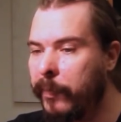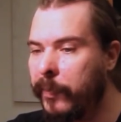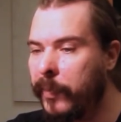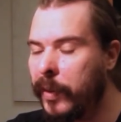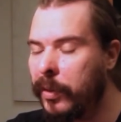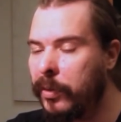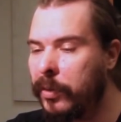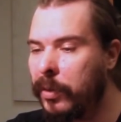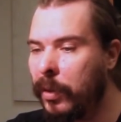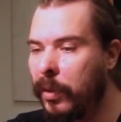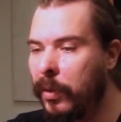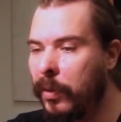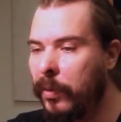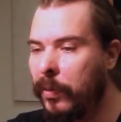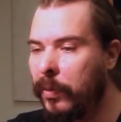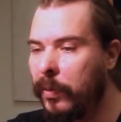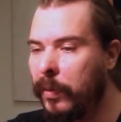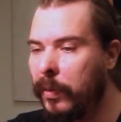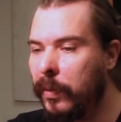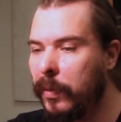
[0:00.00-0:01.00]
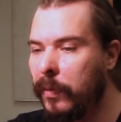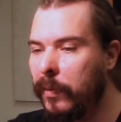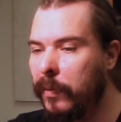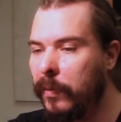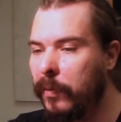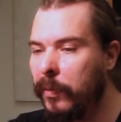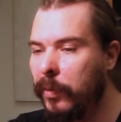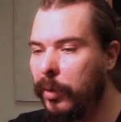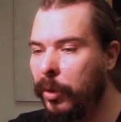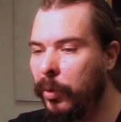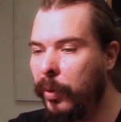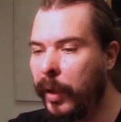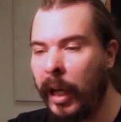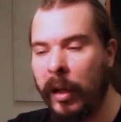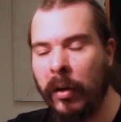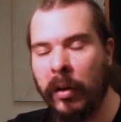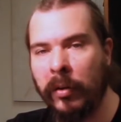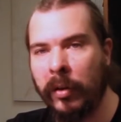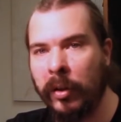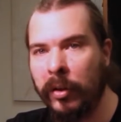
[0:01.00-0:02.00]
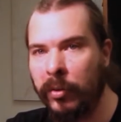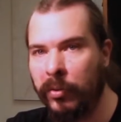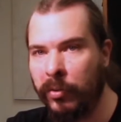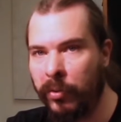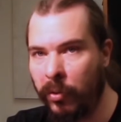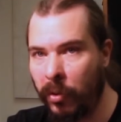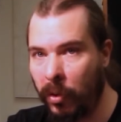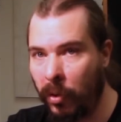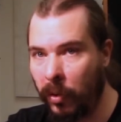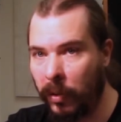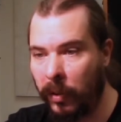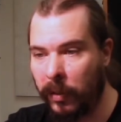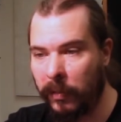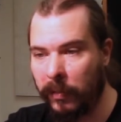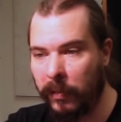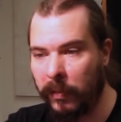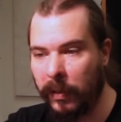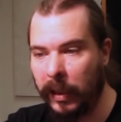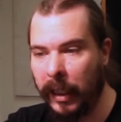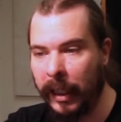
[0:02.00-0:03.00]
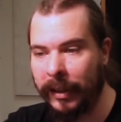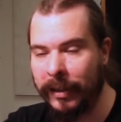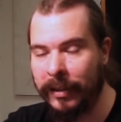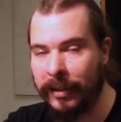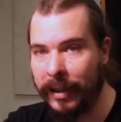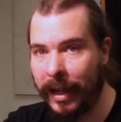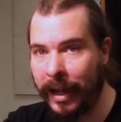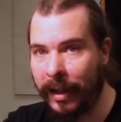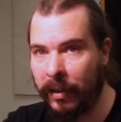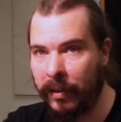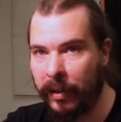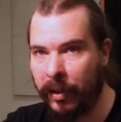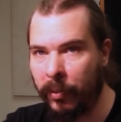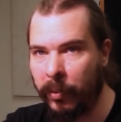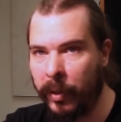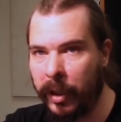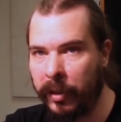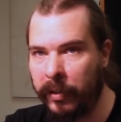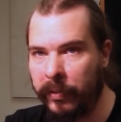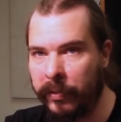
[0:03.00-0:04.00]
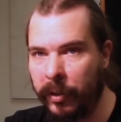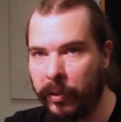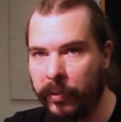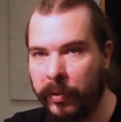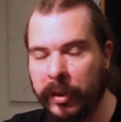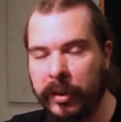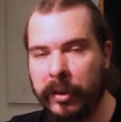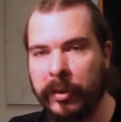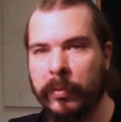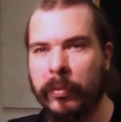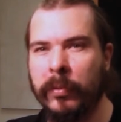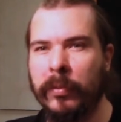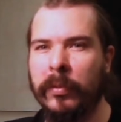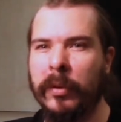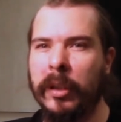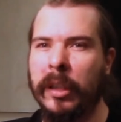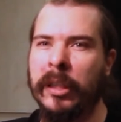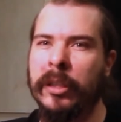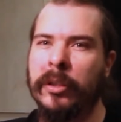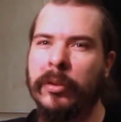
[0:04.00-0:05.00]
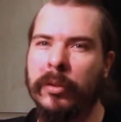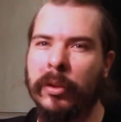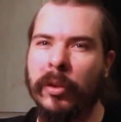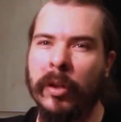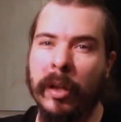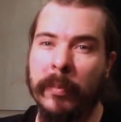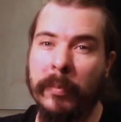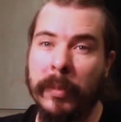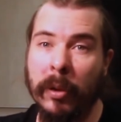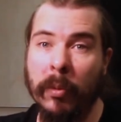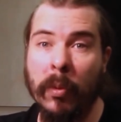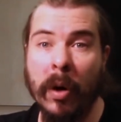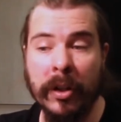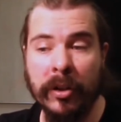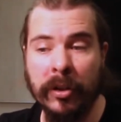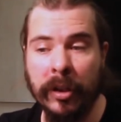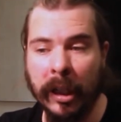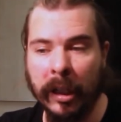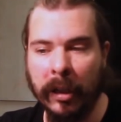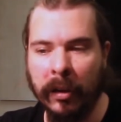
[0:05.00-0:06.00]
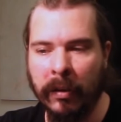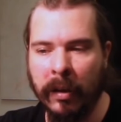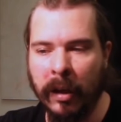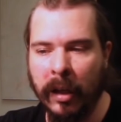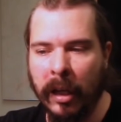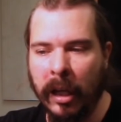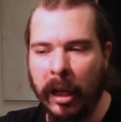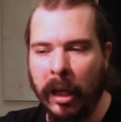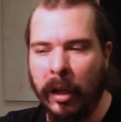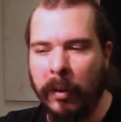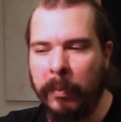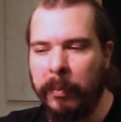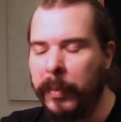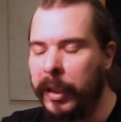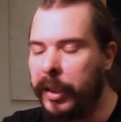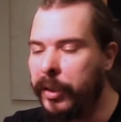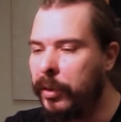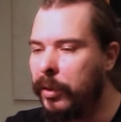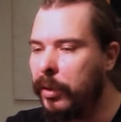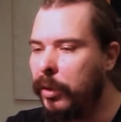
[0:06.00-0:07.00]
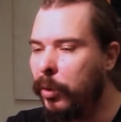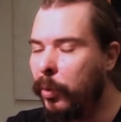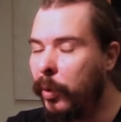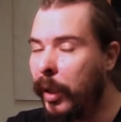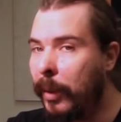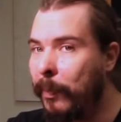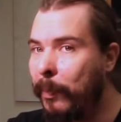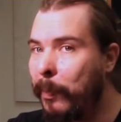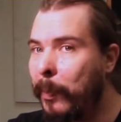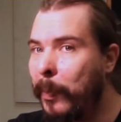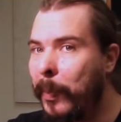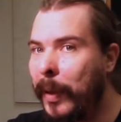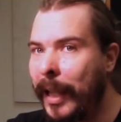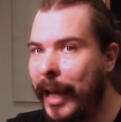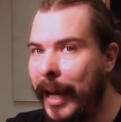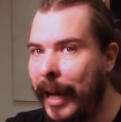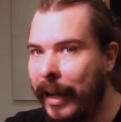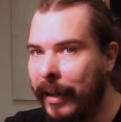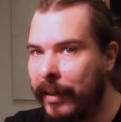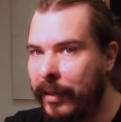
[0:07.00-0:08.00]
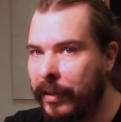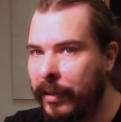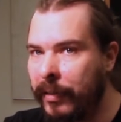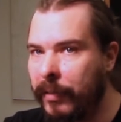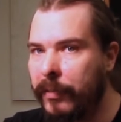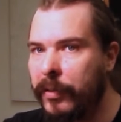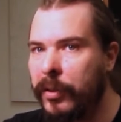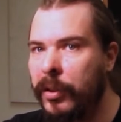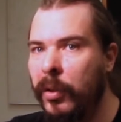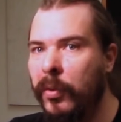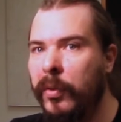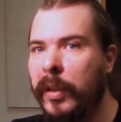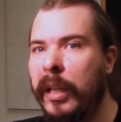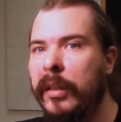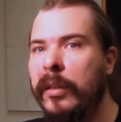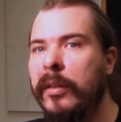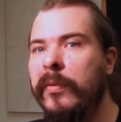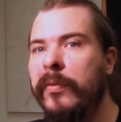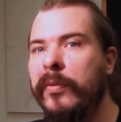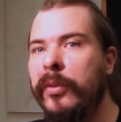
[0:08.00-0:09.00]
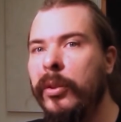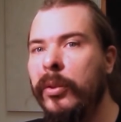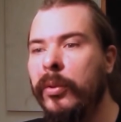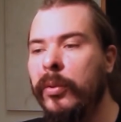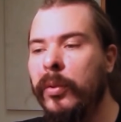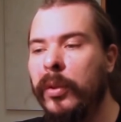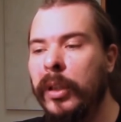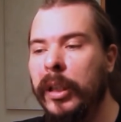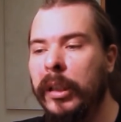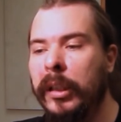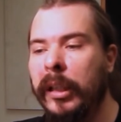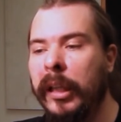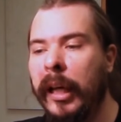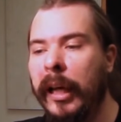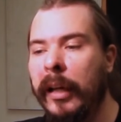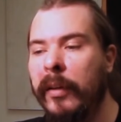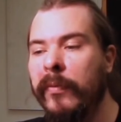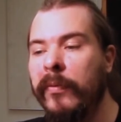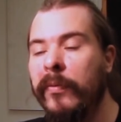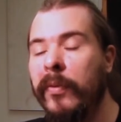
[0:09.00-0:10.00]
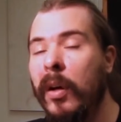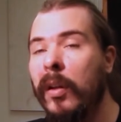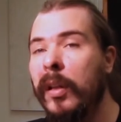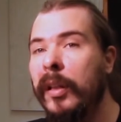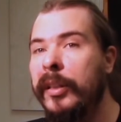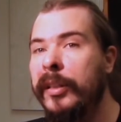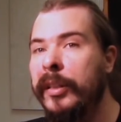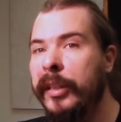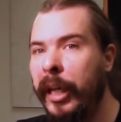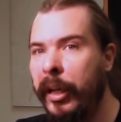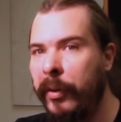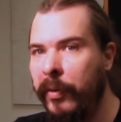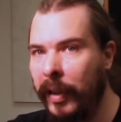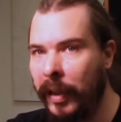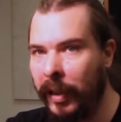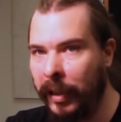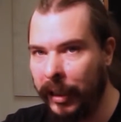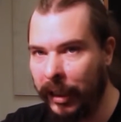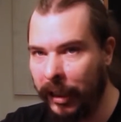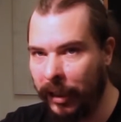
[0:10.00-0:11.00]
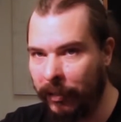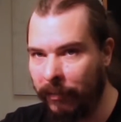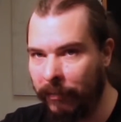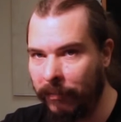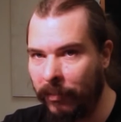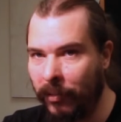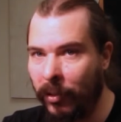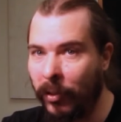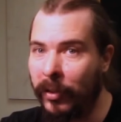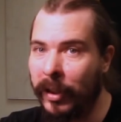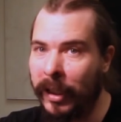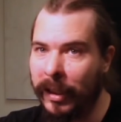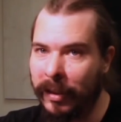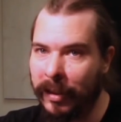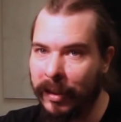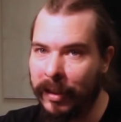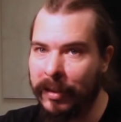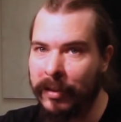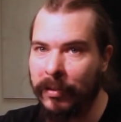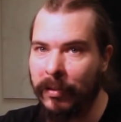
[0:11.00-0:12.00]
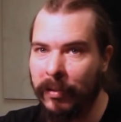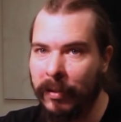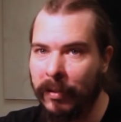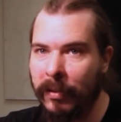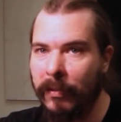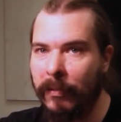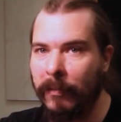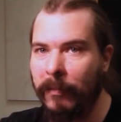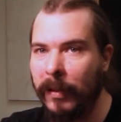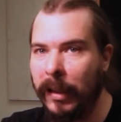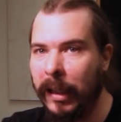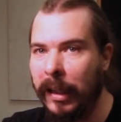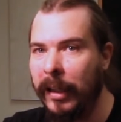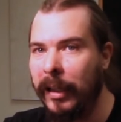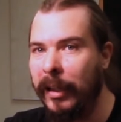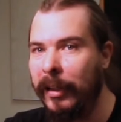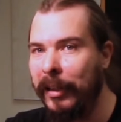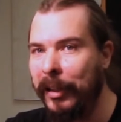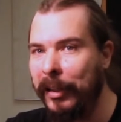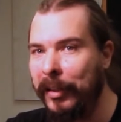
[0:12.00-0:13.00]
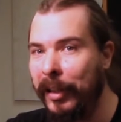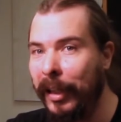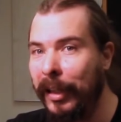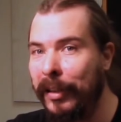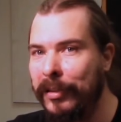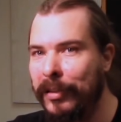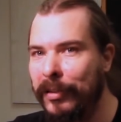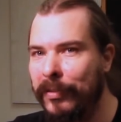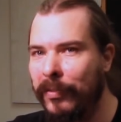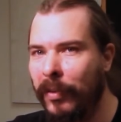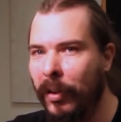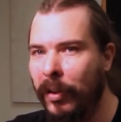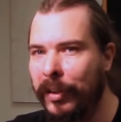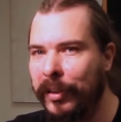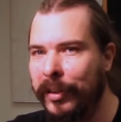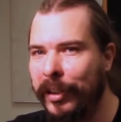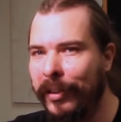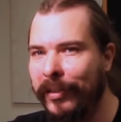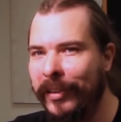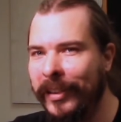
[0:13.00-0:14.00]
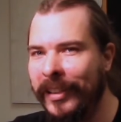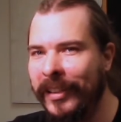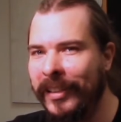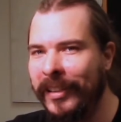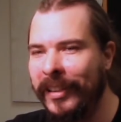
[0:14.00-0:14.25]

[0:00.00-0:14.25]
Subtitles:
So you cannot control exactly where the viewer is going to be watching, but you can plan so that the viewer can voluntarily, or at least he thinks it's voluntary,